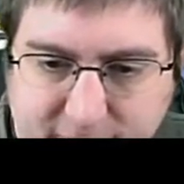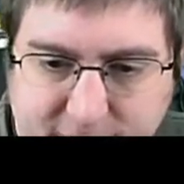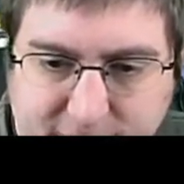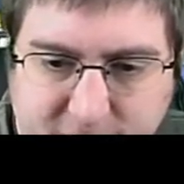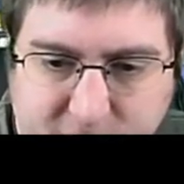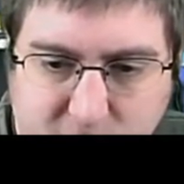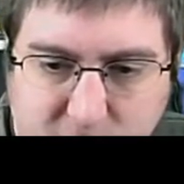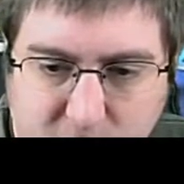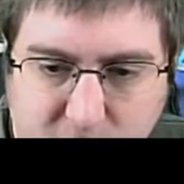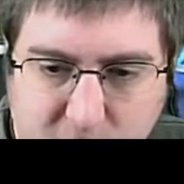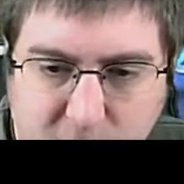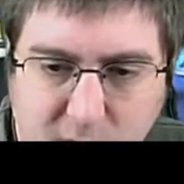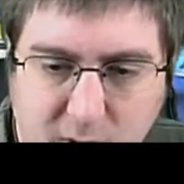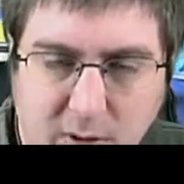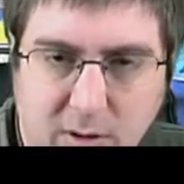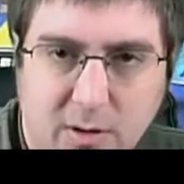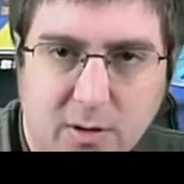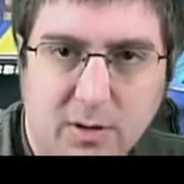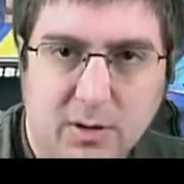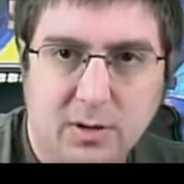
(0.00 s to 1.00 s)

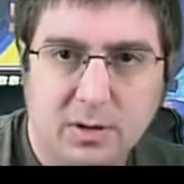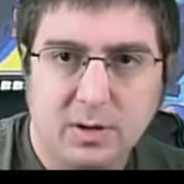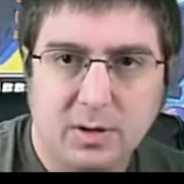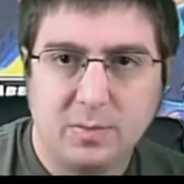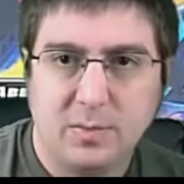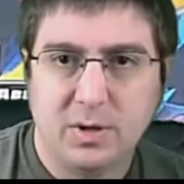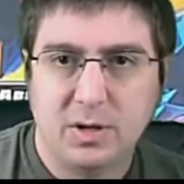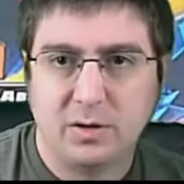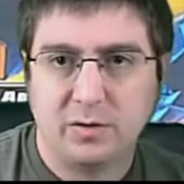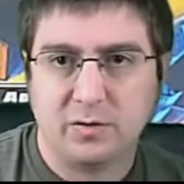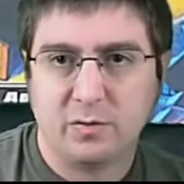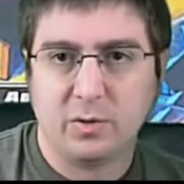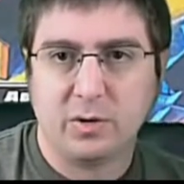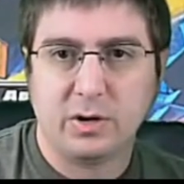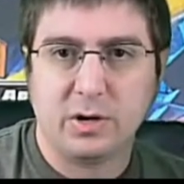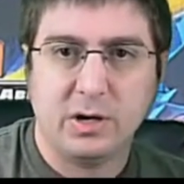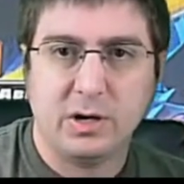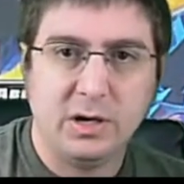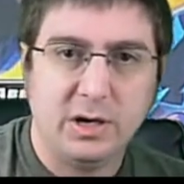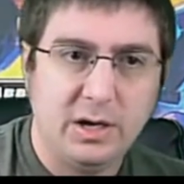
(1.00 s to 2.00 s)
4, because we're
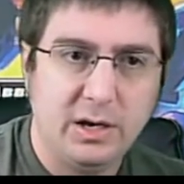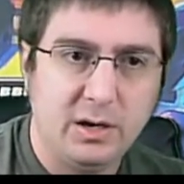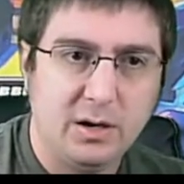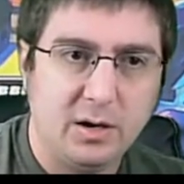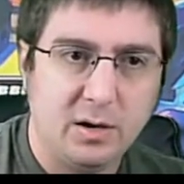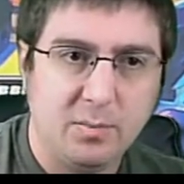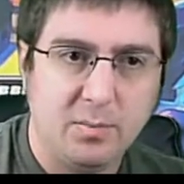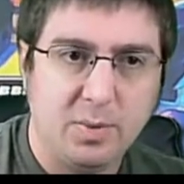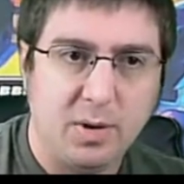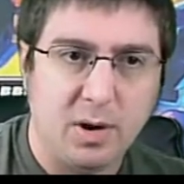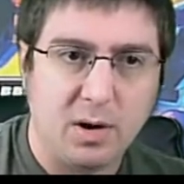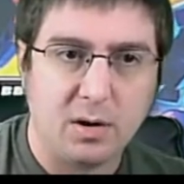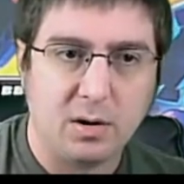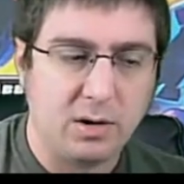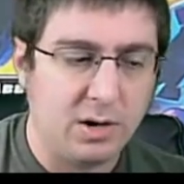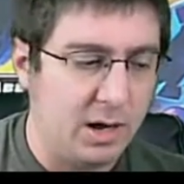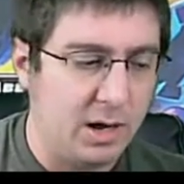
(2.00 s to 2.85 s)
going to need a barn